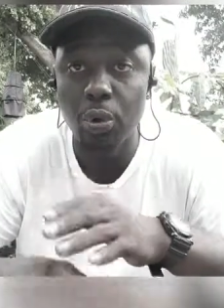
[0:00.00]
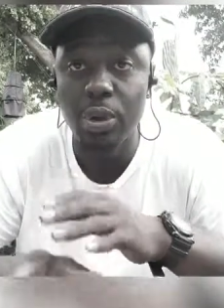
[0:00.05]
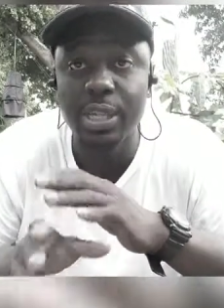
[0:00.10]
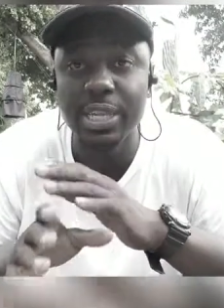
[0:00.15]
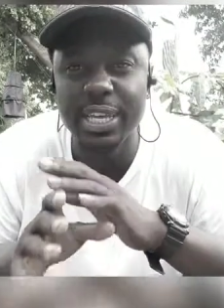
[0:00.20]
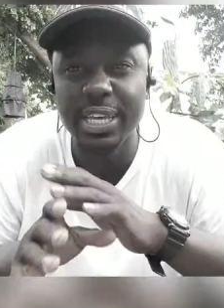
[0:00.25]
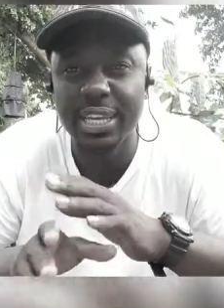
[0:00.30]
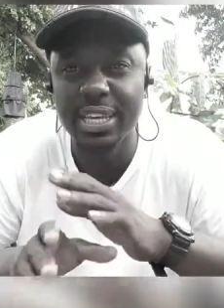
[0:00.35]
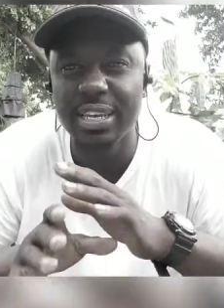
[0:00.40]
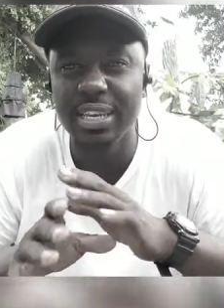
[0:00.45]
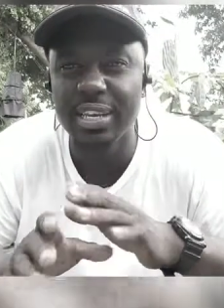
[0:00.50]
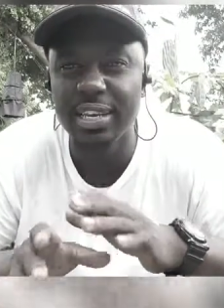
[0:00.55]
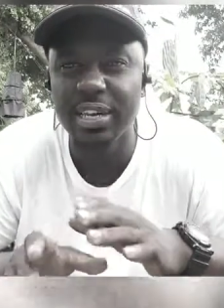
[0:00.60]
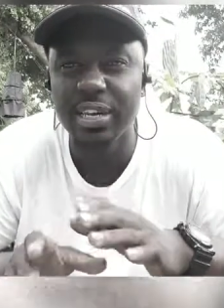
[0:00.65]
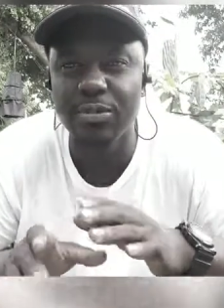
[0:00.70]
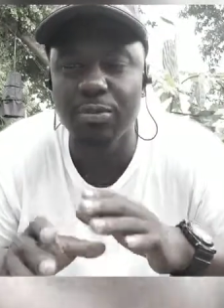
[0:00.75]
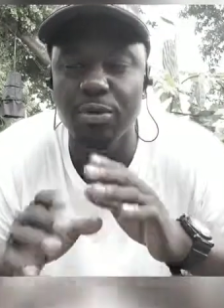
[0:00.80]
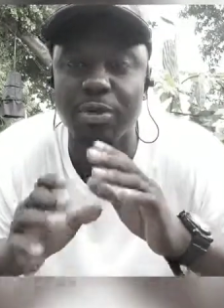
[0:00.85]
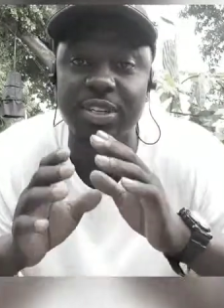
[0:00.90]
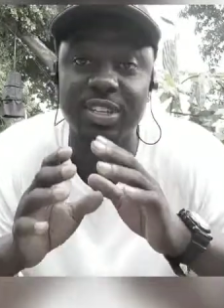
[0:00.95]
only
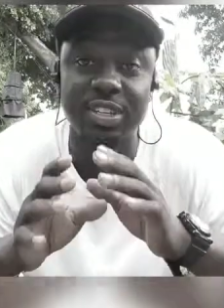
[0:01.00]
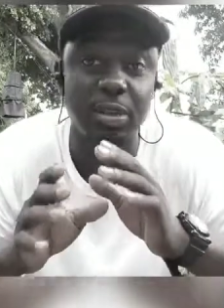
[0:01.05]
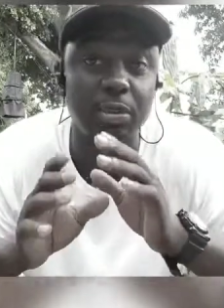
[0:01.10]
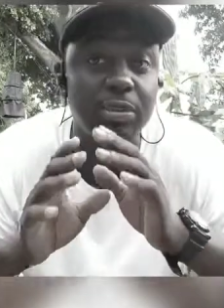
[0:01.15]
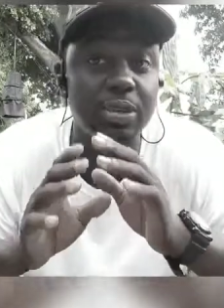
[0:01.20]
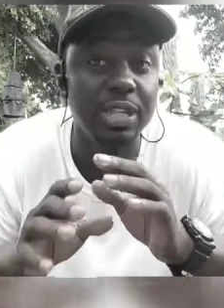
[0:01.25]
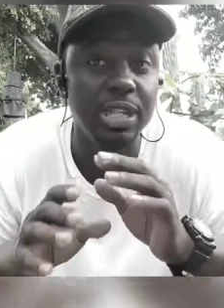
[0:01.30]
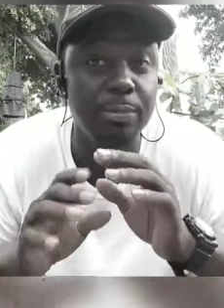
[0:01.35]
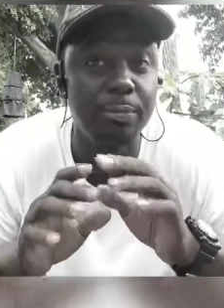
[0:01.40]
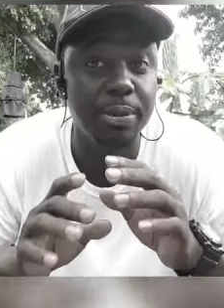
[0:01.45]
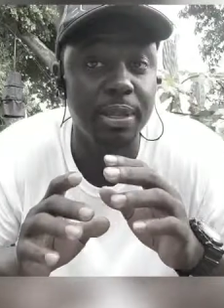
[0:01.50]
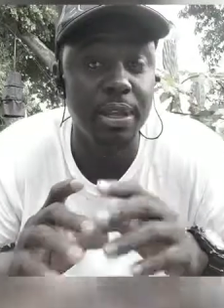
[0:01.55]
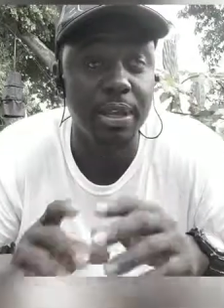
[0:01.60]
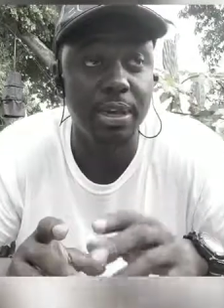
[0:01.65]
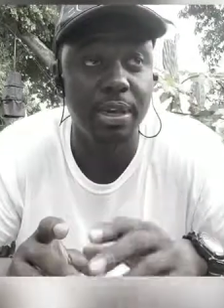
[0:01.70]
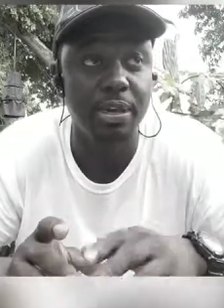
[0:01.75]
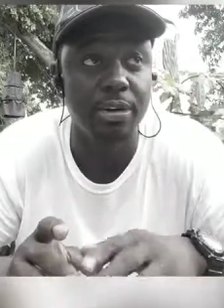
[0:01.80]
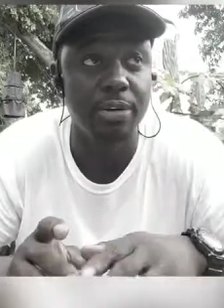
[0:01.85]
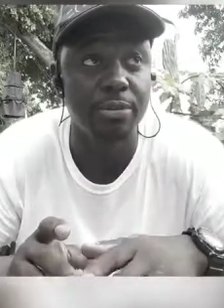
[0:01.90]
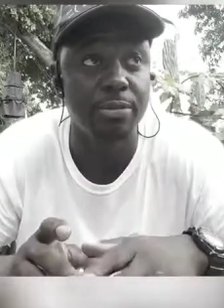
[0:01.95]
in love or so deep
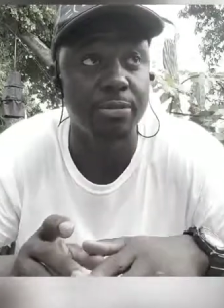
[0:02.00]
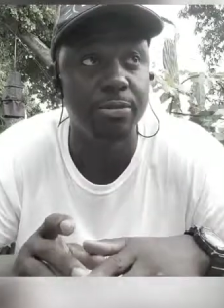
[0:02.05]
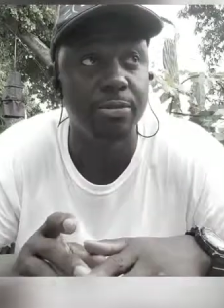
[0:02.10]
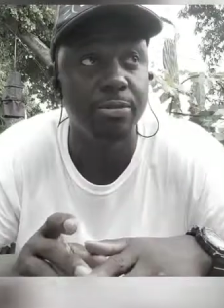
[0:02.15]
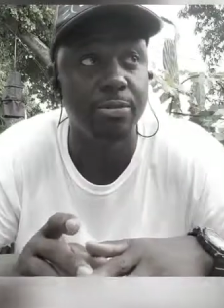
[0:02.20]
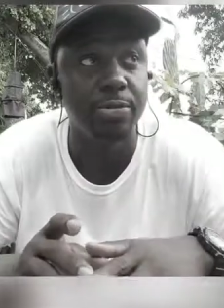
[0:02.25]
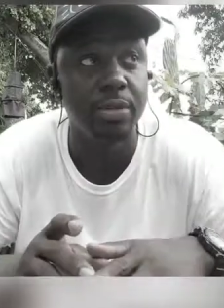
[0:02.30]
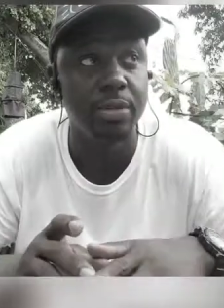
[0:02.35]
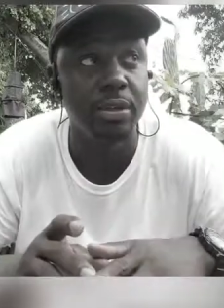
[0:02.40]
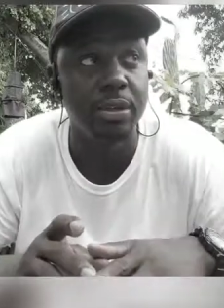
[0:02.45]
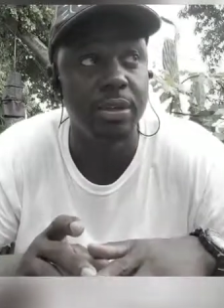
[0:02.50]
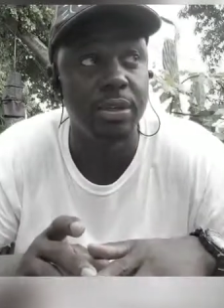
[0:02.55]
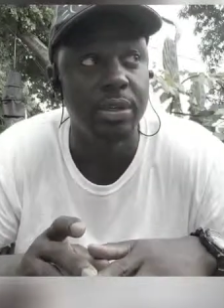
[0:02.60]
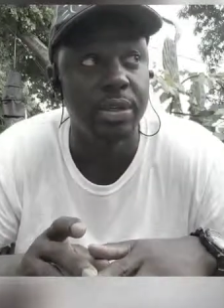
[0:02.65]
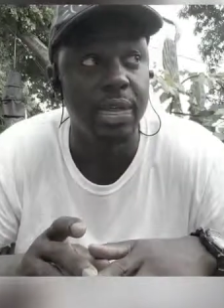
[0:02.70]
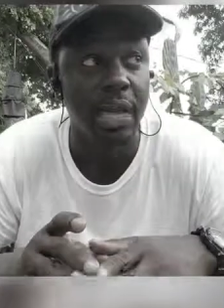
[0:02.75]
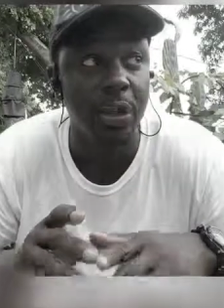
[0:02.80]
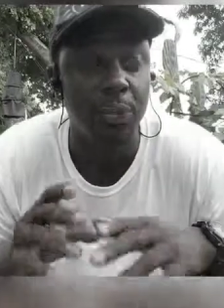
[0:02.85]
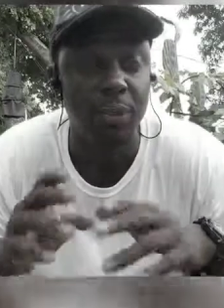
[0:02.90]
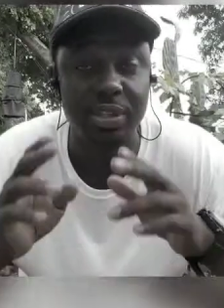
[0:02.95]
in love
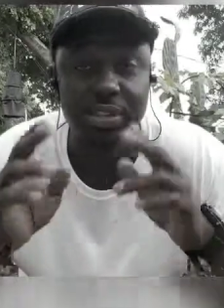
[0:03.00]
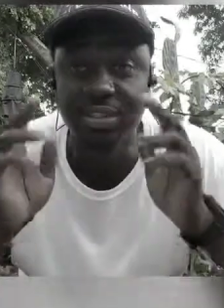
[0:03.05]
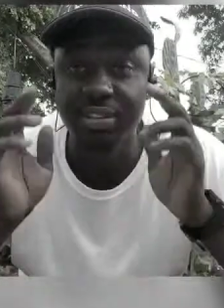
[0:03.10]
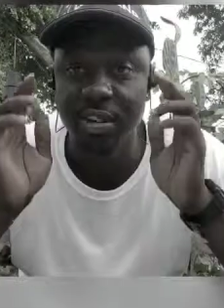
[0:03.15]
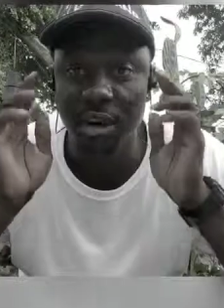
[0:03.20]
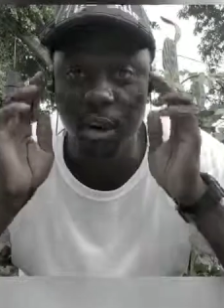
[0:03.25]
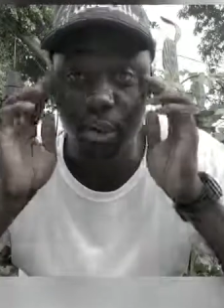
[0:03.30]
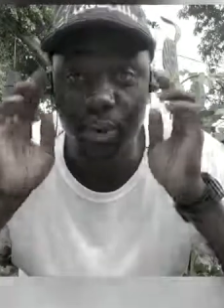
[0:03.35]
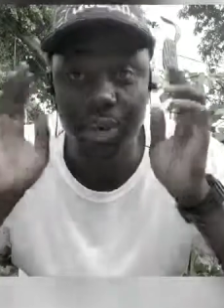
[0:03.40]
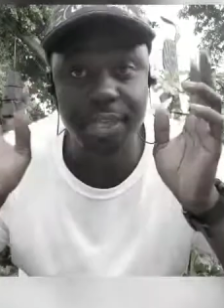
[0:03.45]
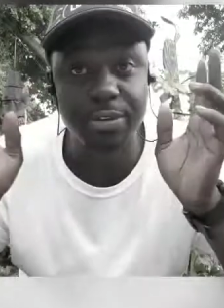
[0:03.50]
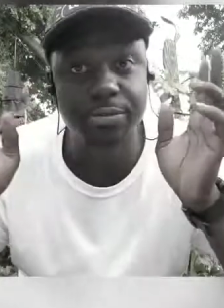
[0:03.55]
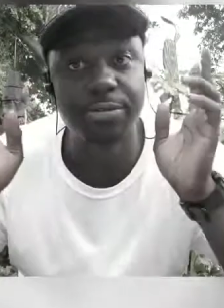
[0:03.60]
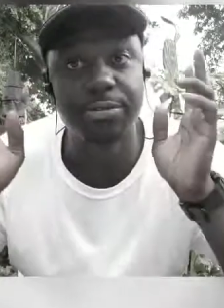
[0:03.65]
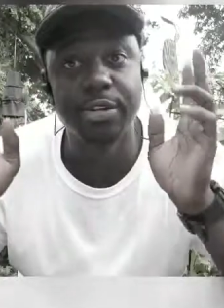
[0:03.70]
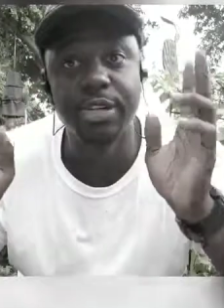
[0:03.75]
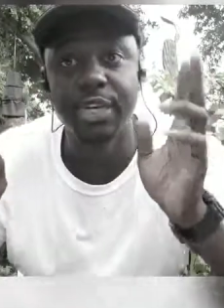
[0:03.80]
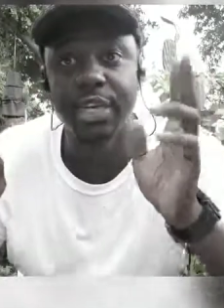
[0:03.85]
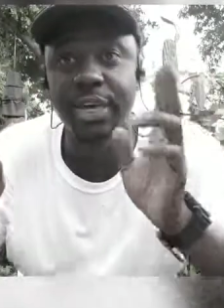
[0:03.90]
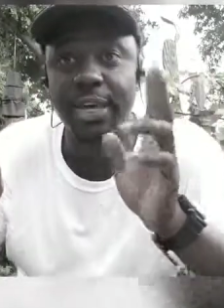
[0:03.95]
that we
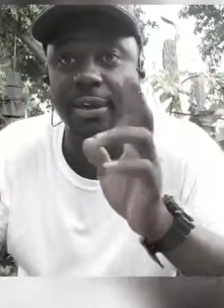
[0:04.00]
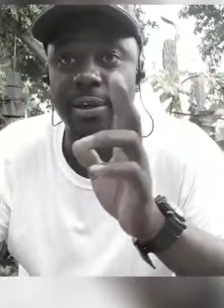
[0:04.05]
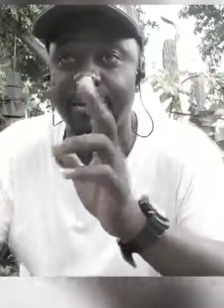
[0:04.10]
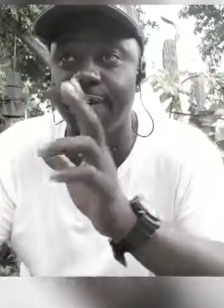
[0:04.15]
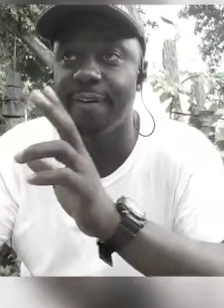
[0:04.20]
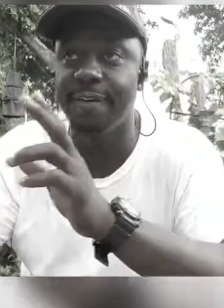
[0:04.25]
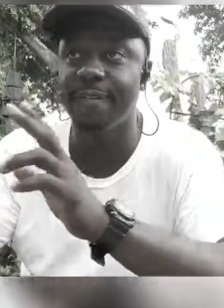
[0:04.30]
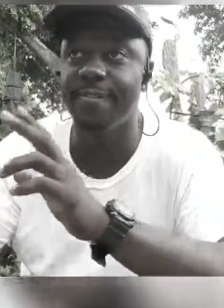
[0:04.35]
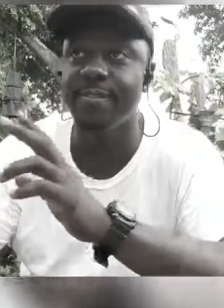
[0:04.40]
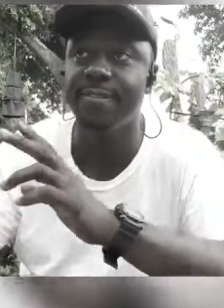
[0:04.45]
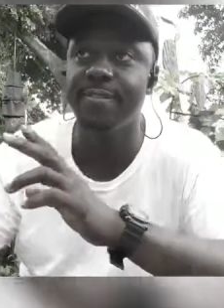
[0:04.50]
totally forget